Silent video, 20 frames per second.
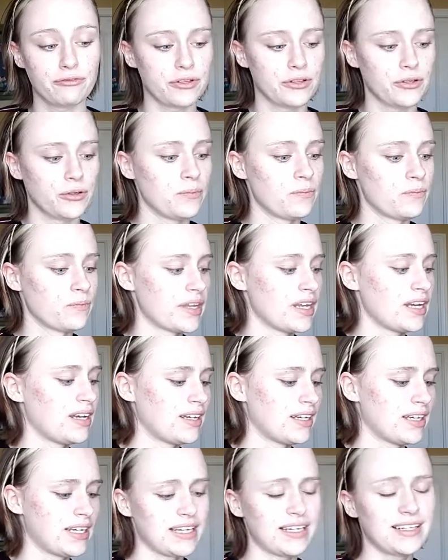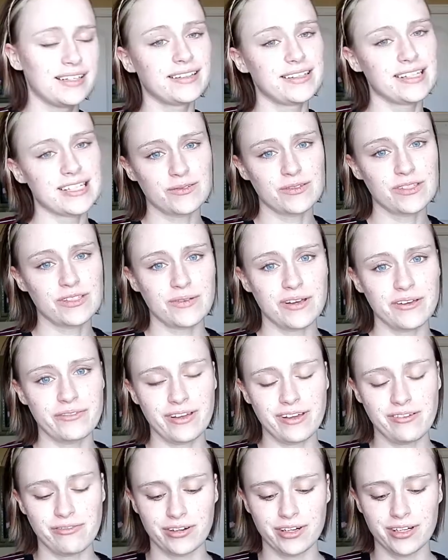a few. This one's my
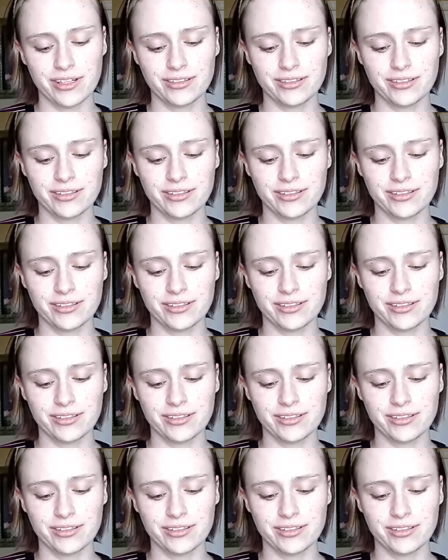favorite